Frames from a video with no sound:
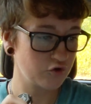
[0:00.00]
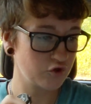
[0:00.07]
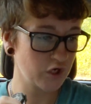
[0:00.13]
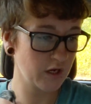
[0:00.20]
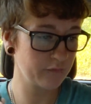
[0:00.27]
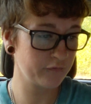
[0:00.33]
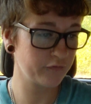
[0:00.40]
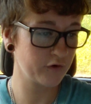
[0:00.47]

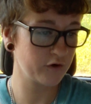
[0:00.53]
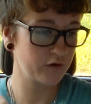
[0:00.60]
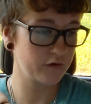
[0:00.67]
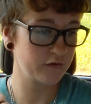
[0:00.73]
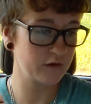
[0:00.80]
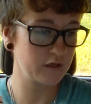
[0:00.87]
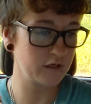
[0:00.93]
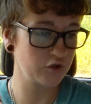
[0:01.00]

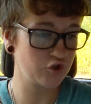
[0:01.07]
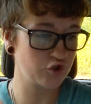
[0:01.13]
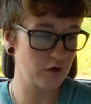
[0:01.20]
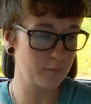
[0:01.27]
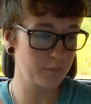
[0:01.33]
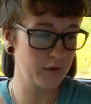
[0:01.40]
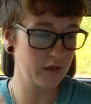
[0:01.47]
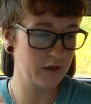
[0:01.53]
chamfered the
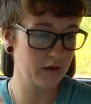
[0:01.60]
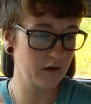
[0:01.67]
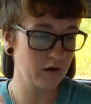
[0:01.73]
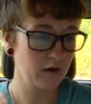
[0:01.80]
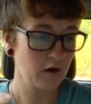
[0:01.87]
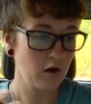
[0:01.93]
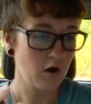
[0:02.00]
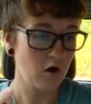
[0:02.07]
jimping
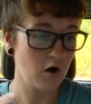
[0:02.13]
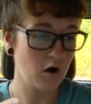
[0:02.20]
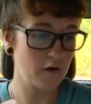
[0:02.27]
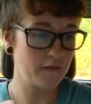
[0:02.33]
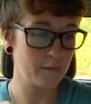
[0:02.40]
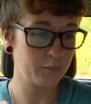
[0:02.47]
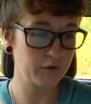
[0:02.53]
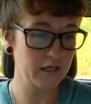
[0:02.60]

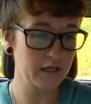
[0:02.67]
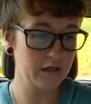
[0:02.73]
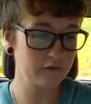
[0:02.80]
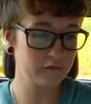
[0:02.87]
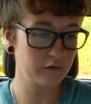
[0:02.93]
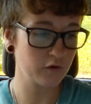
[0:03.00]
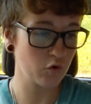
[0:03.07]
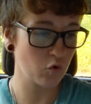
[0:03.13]
on the
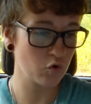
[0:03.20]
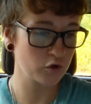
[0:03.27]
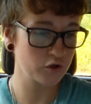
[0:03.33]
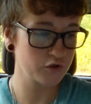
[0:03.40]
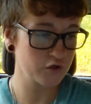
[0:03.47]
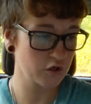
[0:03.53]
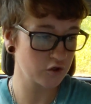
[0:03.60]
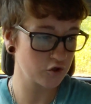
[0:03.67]
blade so the
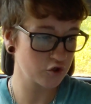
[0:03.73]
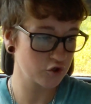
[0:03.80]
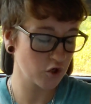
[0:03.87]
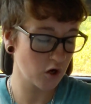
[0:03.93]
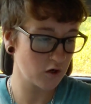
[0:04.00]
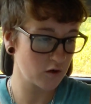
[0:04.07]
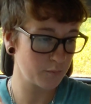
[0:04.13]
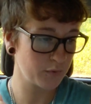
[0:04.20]
corners aren't
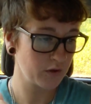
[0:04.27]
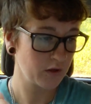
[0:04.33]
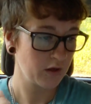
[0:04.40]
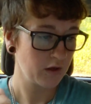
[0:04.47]
sharp,